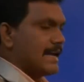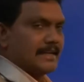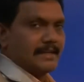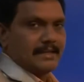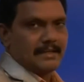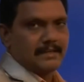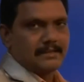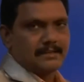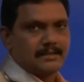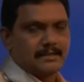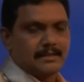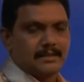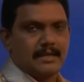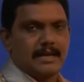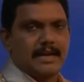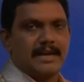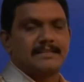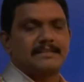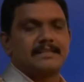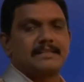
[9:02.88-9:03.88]
angles.
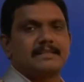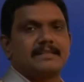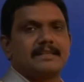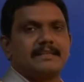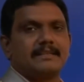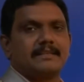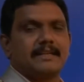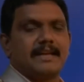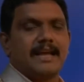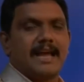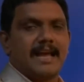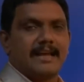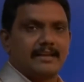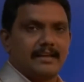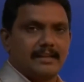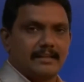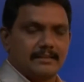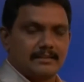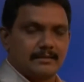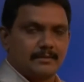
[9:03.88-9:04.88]
Adjacent
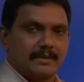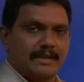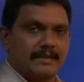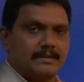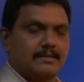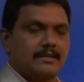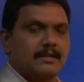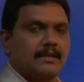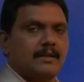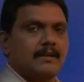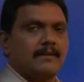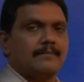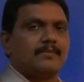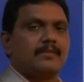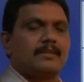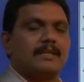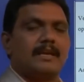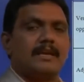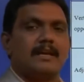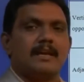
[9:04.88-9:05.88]
angles means
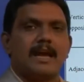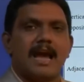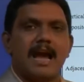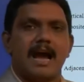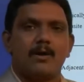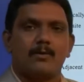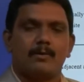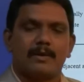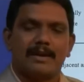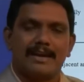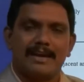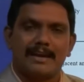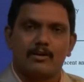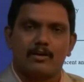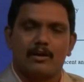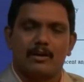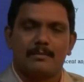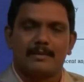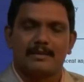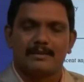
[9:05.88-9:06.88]
they have a
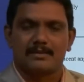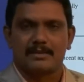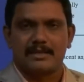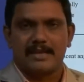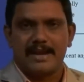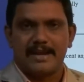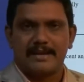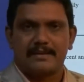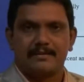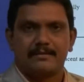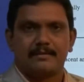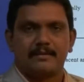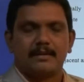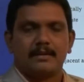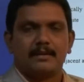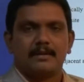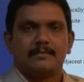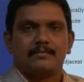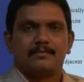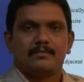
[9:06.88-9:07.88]
common side,
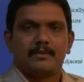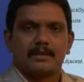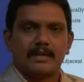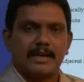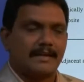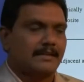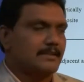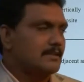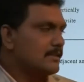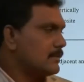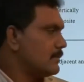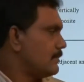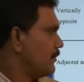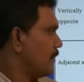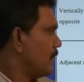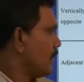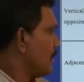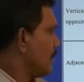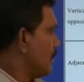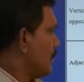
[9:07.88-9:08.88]
right?
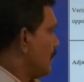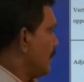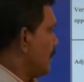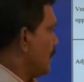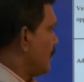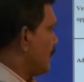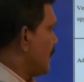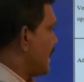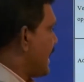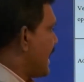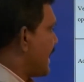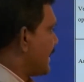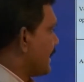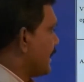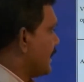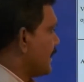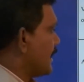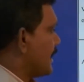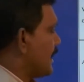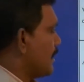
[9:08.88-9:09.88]

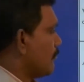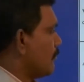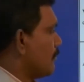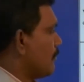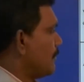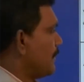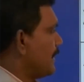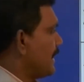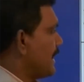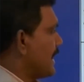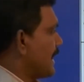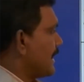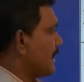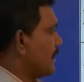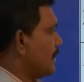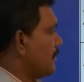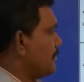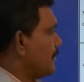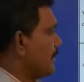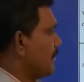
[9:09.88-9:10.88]
Angle AOB,
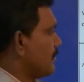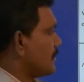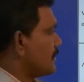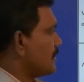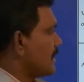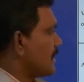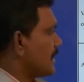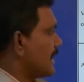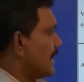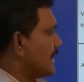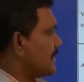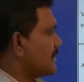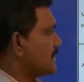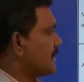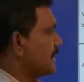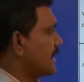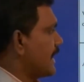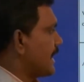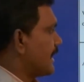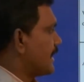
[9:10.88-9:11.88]
angle BOC are
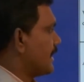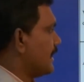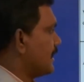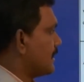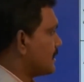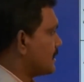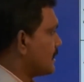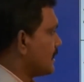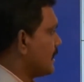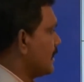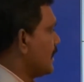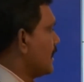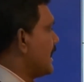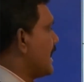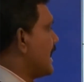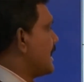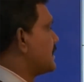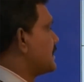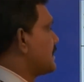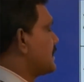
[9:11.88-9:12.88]
adjacent angles.
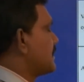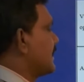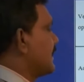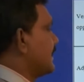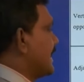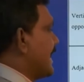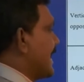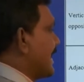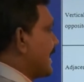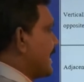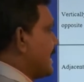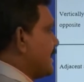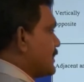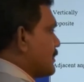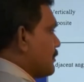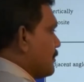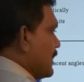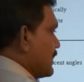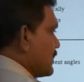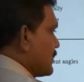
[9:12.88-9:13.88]
Adjacent
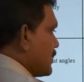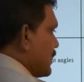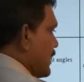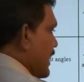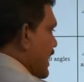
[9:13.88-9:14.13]
angles must